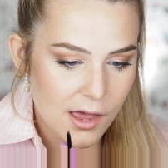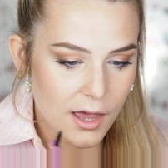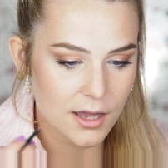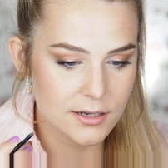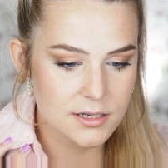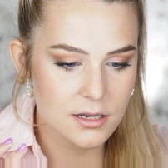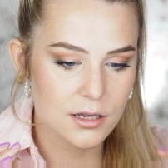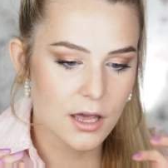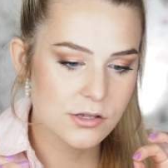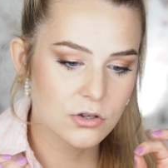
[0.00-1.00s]
And
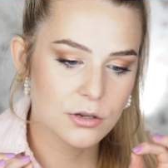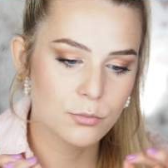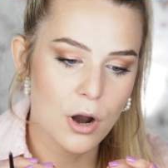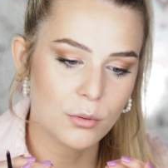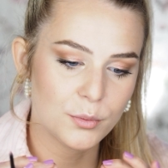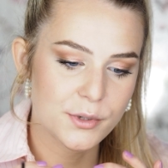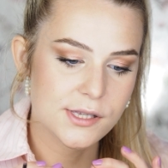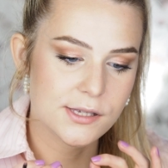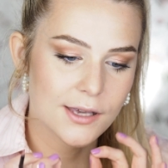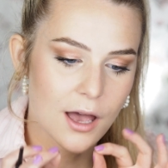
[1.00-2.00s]
as you can probably see,